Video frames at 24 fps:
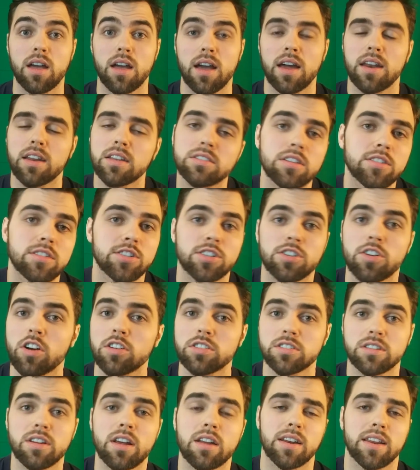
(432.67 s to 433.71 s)
And it's a
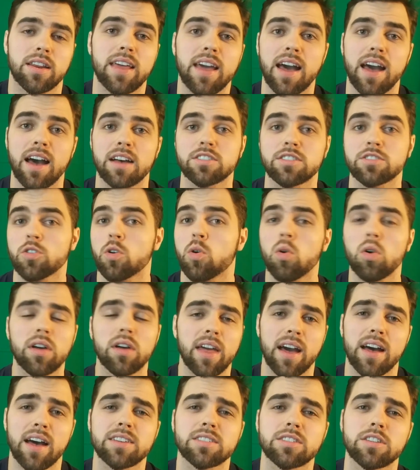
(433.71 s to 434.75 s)
star-studded cast. The whole
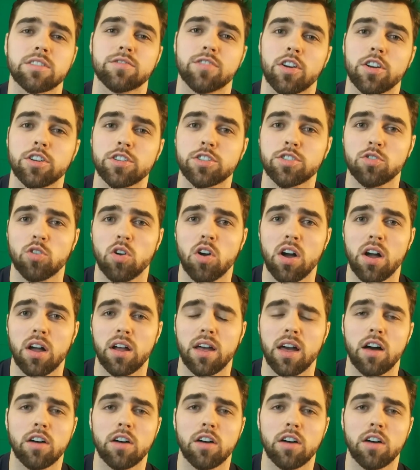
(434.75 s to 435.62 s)
cast is very strong.